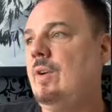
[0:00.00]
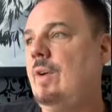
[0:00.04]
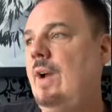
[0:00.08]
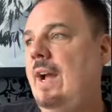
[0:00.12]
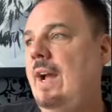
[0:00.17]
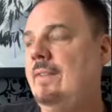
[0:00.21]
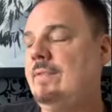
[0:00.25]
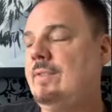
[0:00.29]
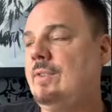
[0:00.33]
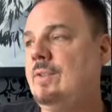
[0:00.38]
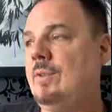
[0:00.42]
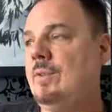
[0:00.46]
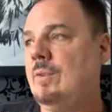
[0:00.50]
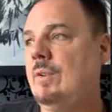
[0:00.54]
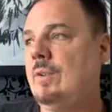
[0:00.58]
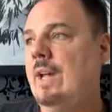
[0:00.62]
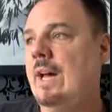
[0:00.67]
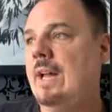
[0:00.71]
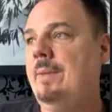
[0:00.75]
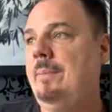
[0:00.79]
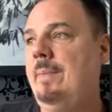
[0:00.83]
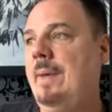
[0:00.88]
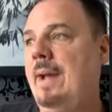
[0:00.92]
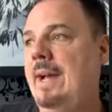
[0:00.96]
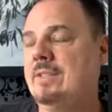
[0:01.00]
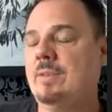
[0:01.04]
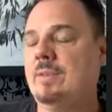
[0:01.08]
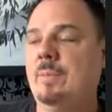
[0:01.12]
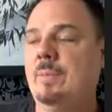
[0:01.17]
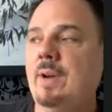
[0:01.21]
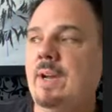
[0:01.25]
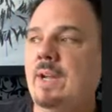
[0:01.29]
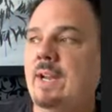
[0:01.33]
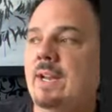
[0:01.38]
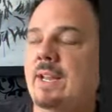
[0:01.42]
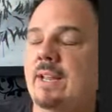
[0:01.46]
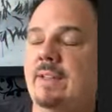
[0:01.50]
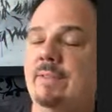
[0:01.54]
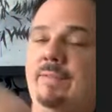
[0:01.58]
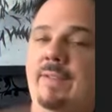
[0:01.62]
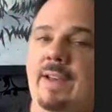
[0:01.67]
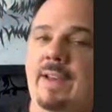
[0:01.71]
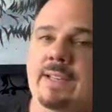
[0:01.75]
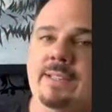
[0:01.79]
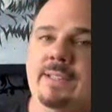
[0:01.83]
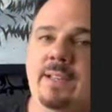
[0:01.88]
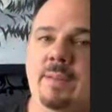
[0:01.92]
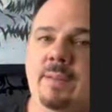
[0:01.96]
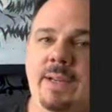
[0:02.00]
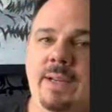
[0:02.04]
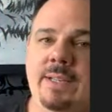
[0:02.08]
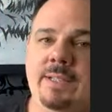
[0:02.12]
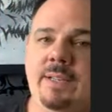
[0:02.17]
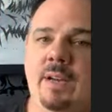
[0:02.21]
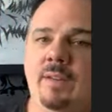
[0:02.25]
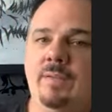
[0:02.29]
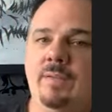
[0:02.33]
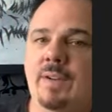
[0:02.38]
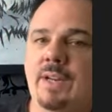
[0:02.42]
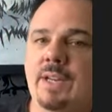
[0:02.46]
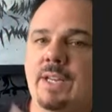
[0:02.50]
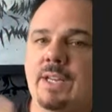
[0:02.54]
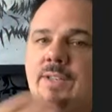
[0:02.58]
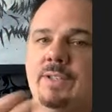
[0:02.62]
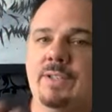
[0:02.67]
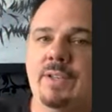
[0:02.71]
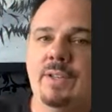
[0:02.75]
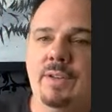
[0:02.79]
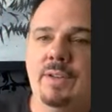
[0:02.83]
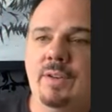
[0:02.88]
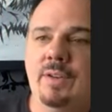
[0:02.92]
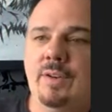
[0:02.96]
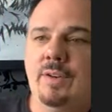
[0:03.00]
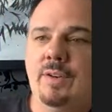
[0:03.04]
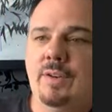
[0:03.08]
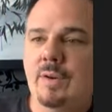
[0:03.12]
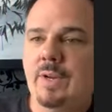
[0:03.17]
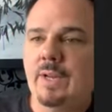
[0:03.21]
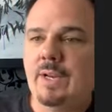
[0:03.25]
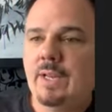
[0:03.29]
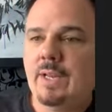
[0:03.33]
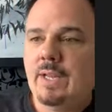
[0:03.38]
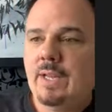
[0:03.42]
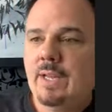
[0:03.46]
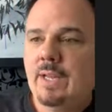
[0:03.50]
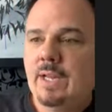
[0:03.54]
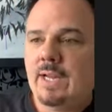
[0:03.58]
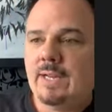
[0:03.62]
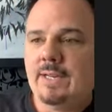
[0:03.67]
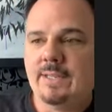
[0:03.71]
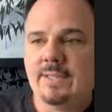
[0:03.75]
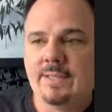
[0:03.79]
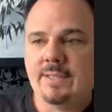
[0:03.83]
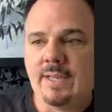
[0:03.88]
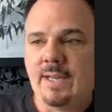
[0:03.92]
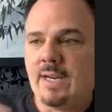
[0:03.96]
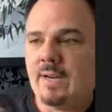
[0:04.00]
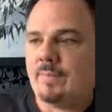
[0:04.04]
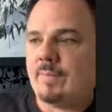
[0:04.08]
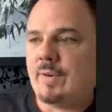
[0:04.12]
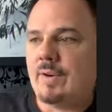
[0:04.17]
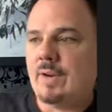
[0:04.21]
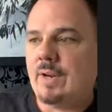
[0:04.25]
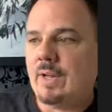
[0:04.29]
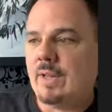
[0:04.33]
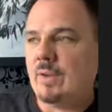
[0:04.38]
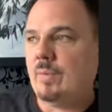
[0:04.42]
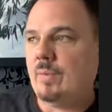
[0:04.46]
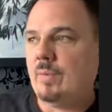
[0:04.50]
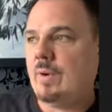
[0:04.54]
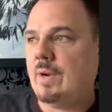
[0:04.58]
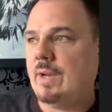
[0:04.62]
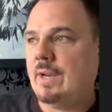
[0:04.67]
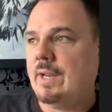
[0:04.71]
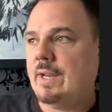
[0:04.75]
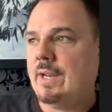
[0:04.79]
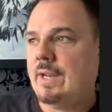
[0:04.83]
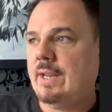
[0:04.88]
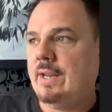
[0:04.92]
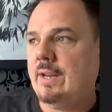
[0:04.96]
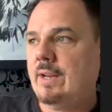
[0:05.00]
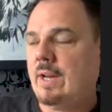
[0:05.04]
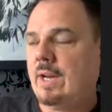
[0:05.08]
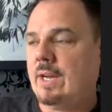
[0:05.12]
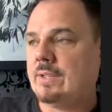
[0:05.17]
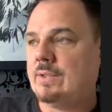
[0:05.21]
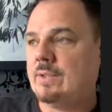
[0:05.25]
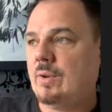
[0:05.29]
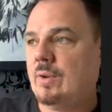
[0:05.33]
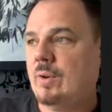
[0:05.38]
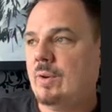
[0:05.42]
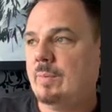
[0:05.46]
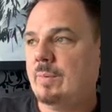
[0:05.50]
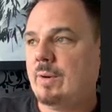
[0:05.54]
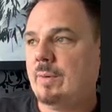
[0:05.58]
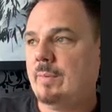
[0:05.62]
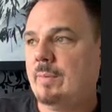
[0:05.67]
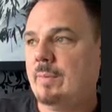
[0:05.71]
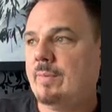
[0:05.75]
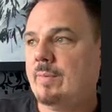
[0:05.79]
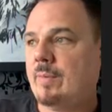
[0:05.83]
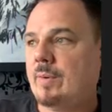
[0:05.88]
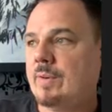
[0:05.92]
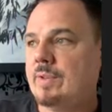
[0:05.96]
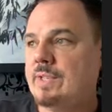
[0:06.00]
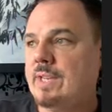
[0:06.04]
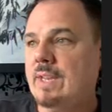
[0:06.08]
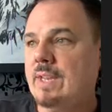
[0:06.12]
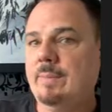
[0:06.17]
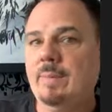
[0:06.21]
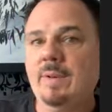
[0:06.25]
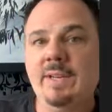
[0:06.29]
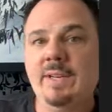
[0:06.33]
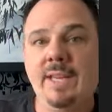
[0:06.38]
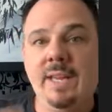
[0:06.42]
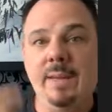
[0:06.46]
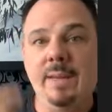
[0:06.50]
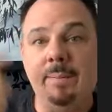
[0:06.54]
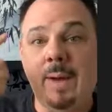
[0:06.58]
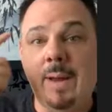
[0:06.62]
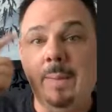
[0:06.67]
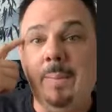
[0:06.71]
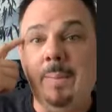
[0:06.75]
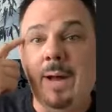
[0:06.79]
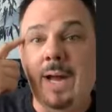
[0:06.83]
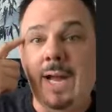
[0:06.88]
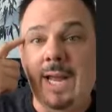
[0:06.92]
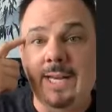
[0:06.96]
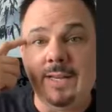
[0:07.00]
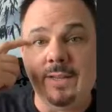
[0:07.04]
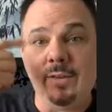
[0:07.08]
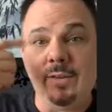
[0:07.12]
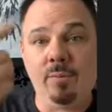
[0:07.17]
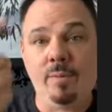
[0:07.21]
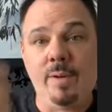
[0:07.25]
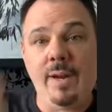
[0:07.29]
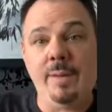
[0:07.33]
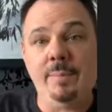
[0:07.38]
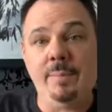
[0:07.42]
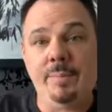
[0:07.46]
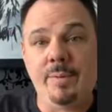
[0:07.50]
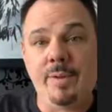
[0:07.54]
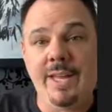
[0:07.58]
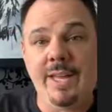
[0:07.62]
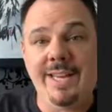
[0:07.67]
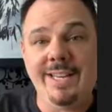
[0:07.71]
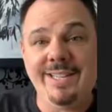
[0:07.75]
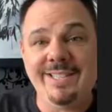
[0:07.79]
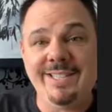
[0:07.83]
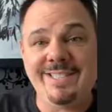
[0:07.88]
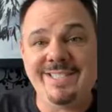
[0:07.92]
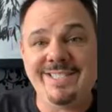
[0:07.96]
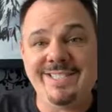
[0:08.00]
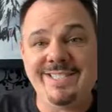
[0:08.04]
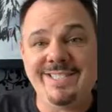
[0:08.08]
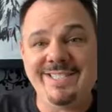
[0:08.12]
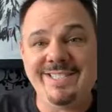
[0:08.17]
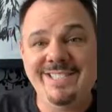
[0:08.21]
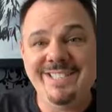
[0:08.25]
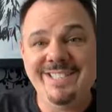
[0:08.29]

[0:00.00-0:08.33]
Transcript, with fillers: know, after doing a lot of masterminding, investing in myself, and I continue to do it, I just signed up for another one in October before SEMA to get my mind in the right place,